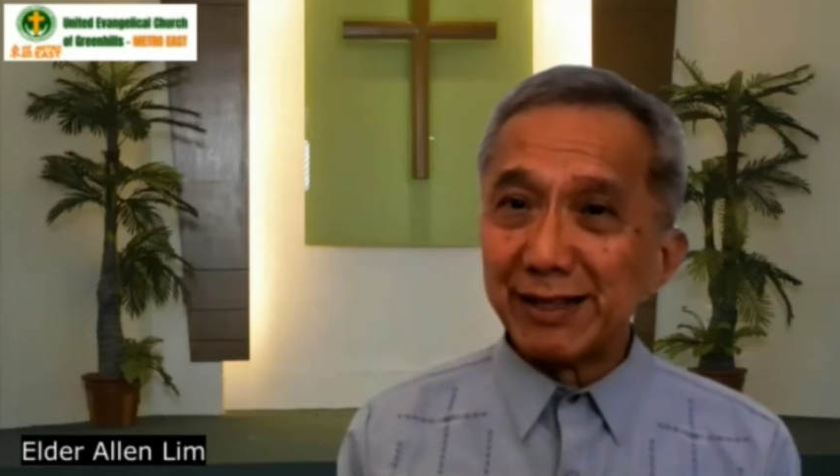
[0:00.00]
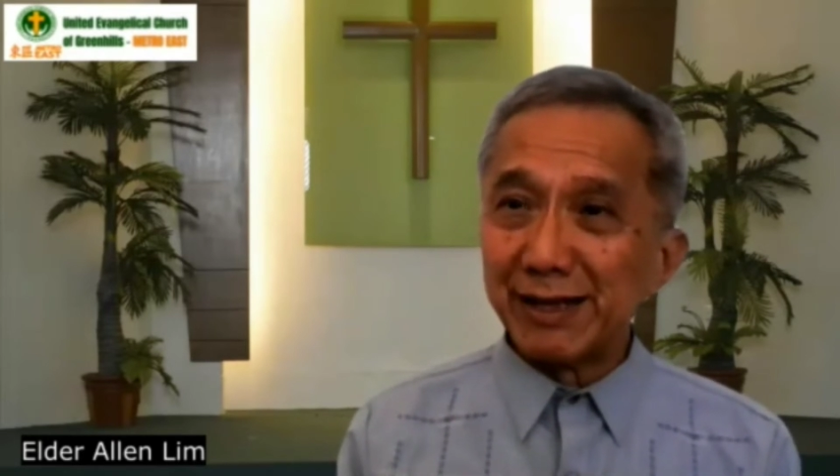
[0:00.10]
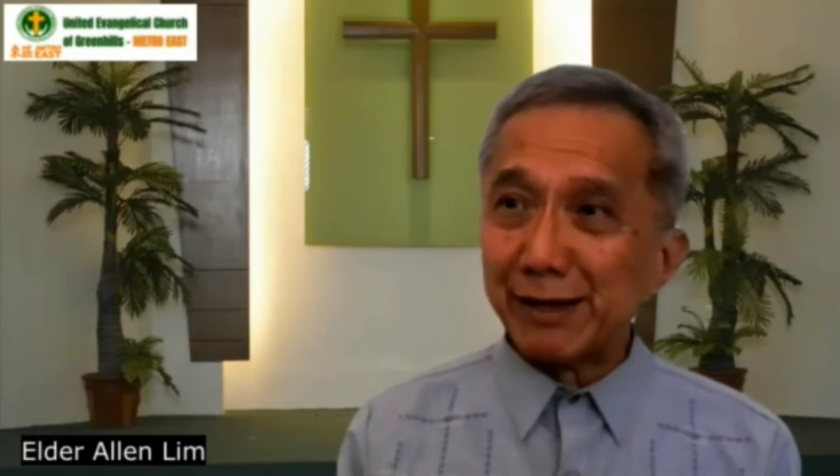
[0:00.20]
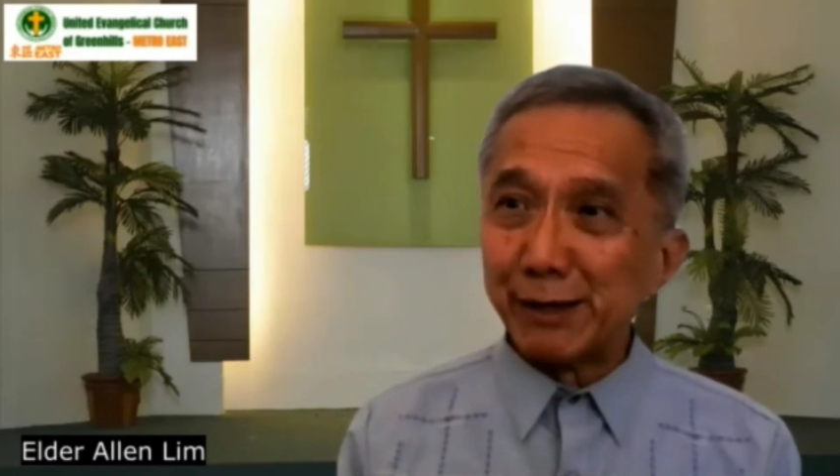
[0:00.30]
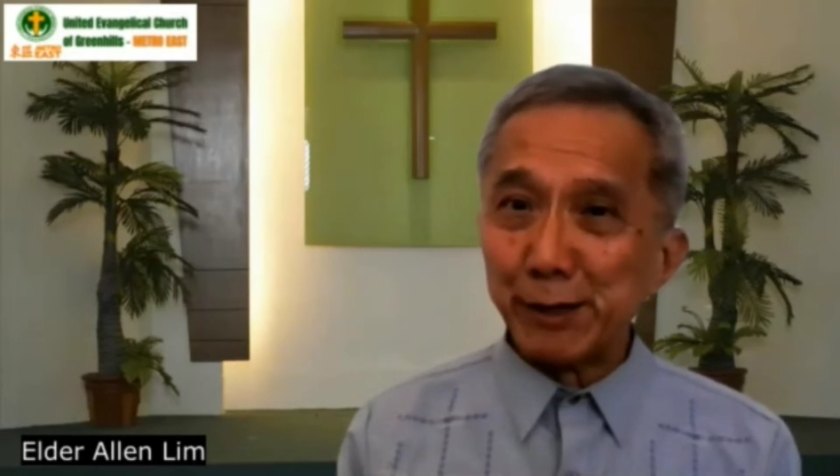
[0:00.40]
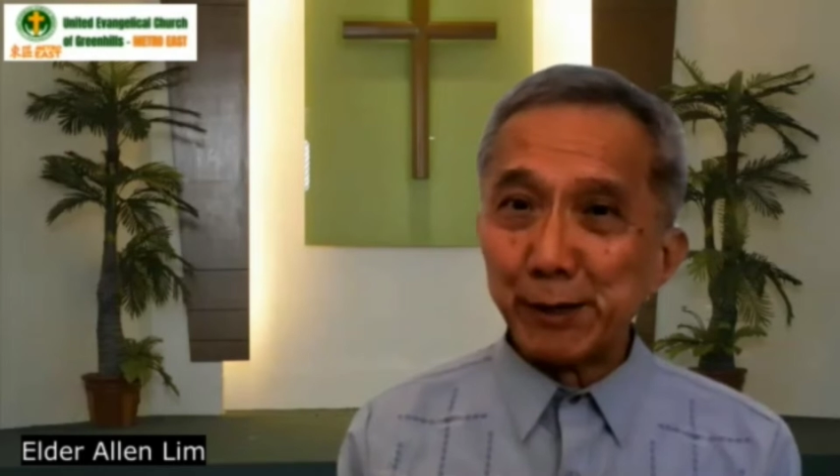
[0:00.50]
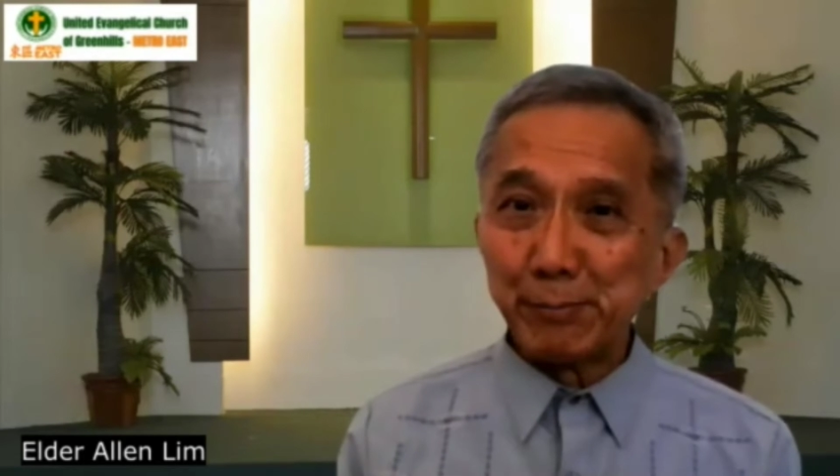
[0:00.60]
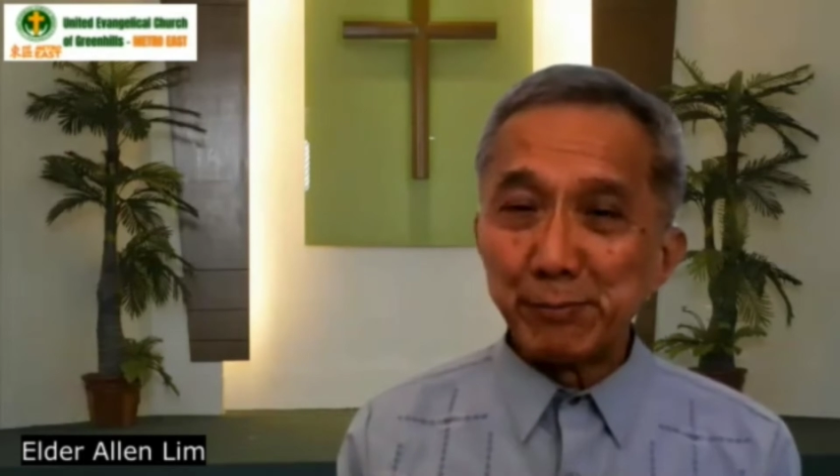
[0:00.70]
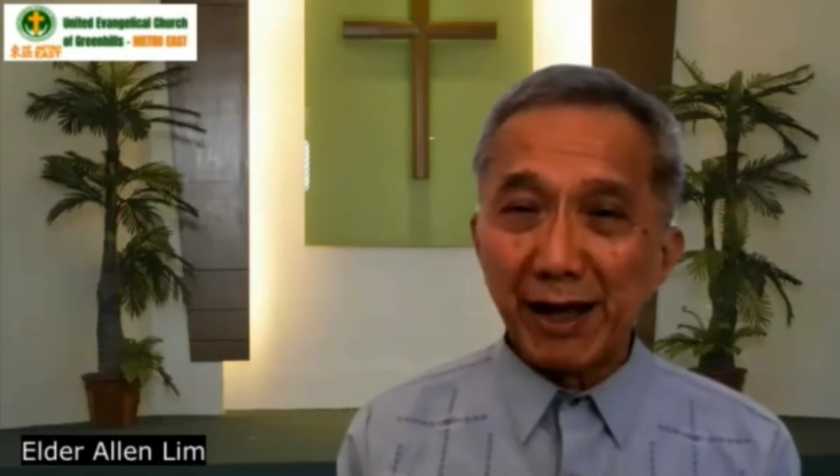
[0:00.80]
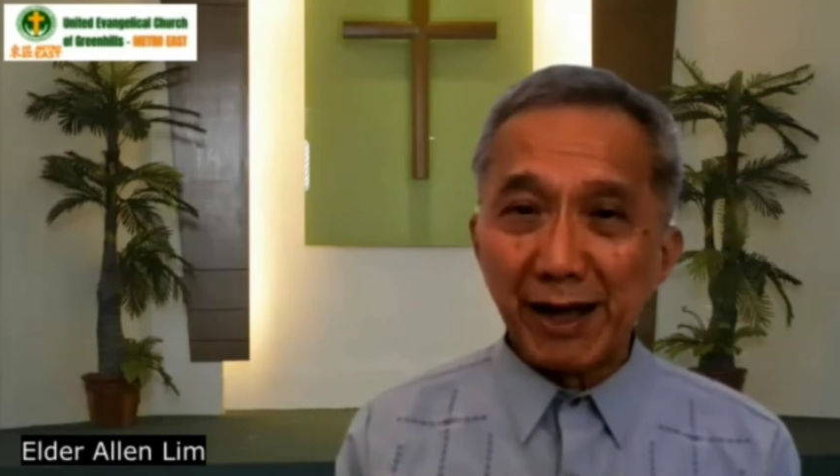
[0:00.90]

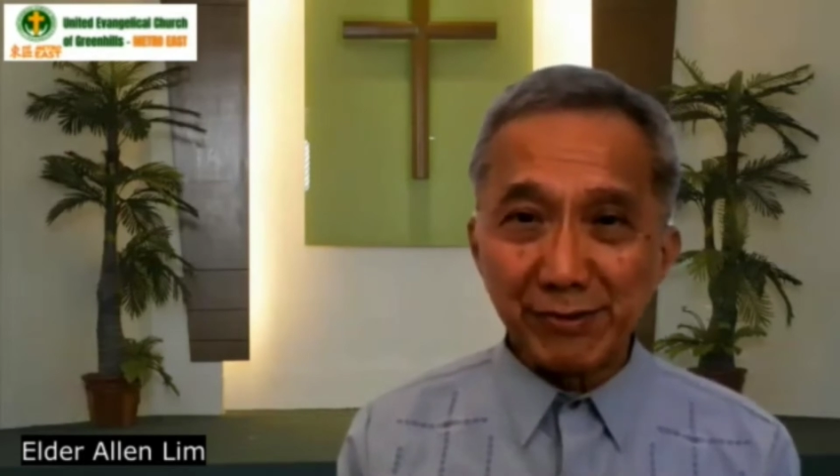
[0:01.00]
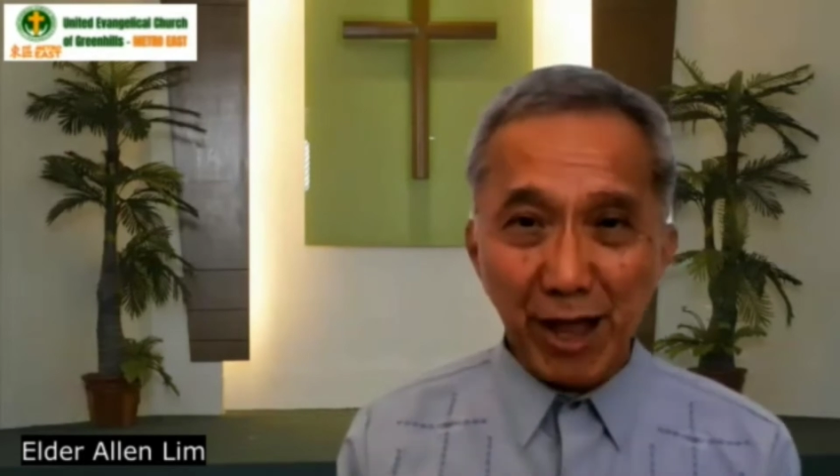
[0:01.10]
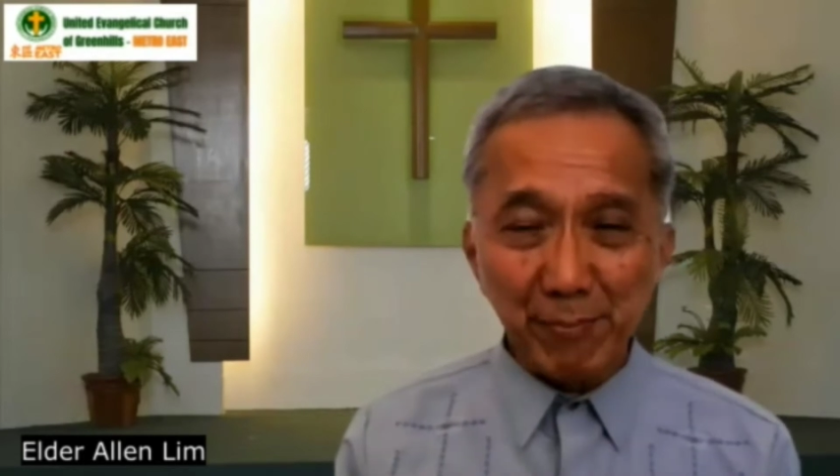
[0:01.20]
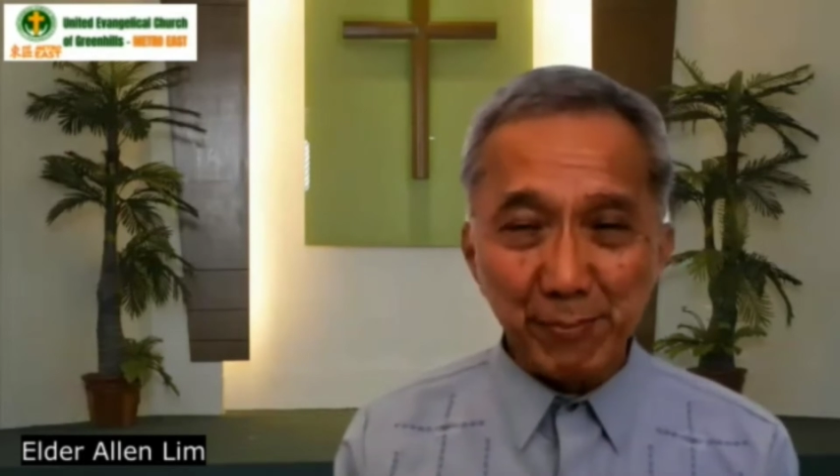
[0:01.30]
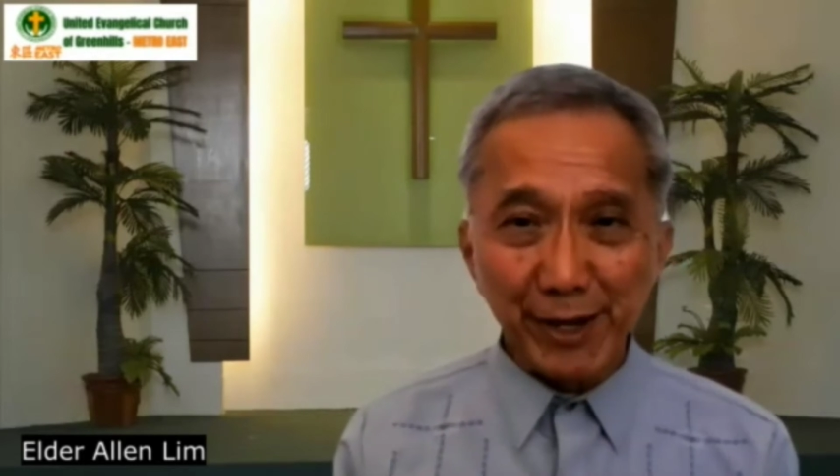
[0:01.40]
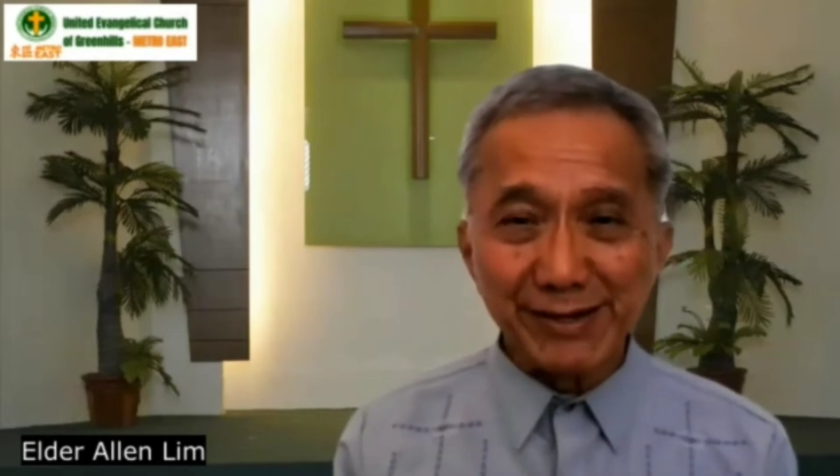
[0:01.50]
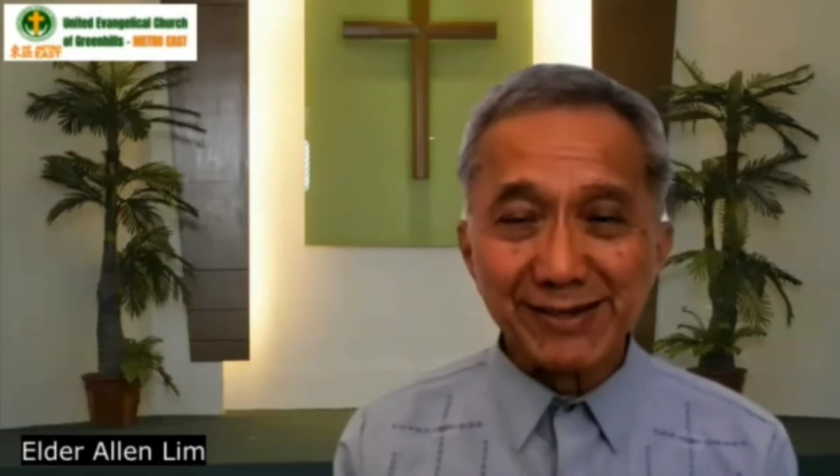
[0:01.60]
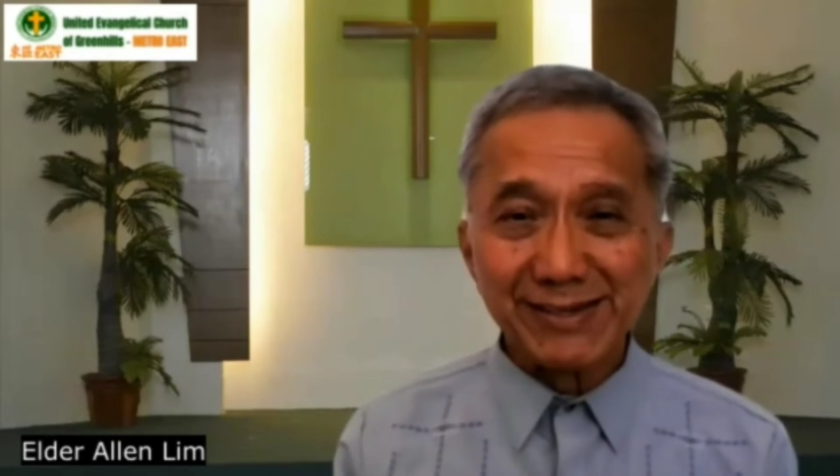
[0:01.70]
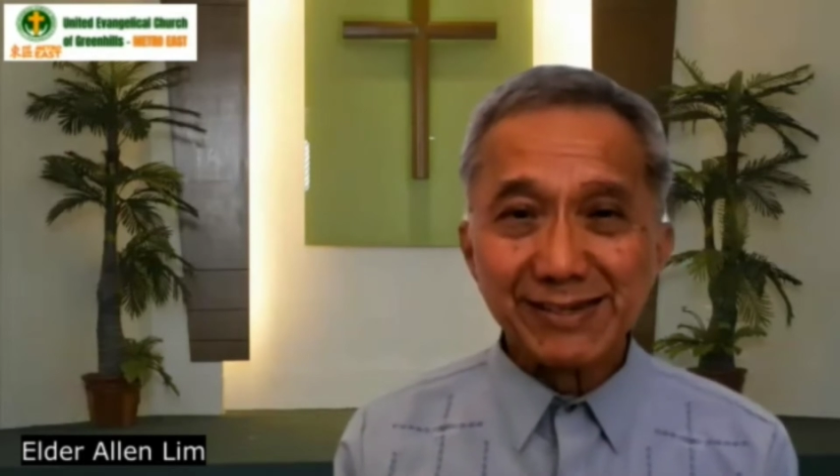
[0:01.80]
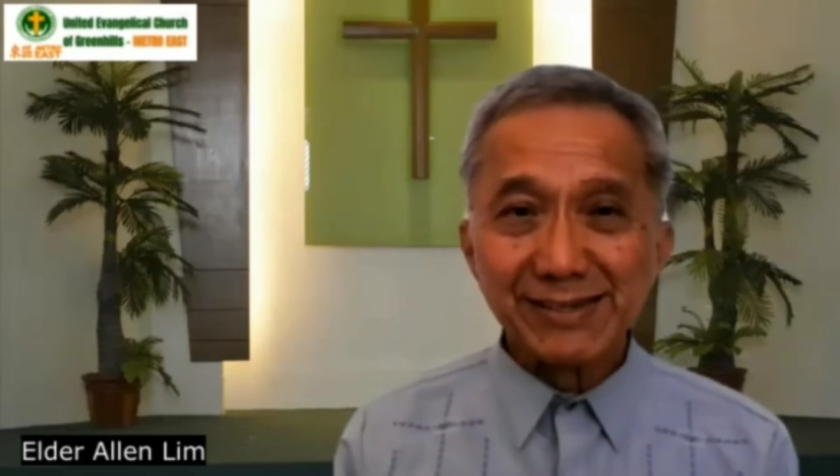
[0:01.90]
topic.